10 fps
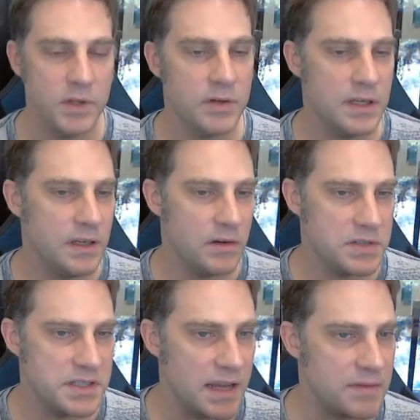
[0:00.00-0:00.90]
You
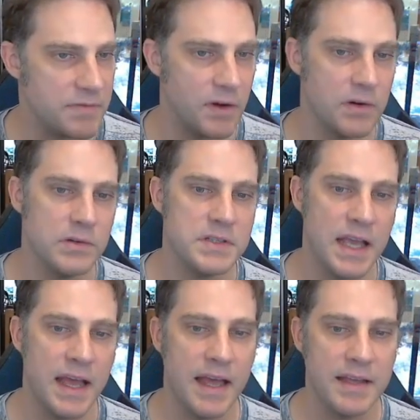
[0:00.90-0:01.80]
can save the
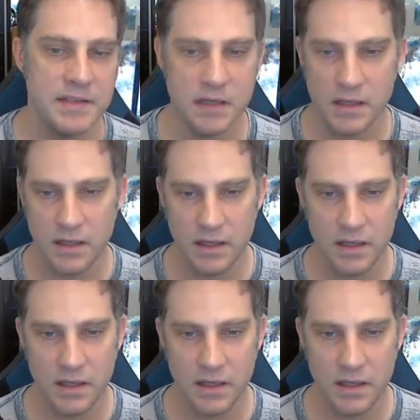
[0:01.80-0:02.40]
photos as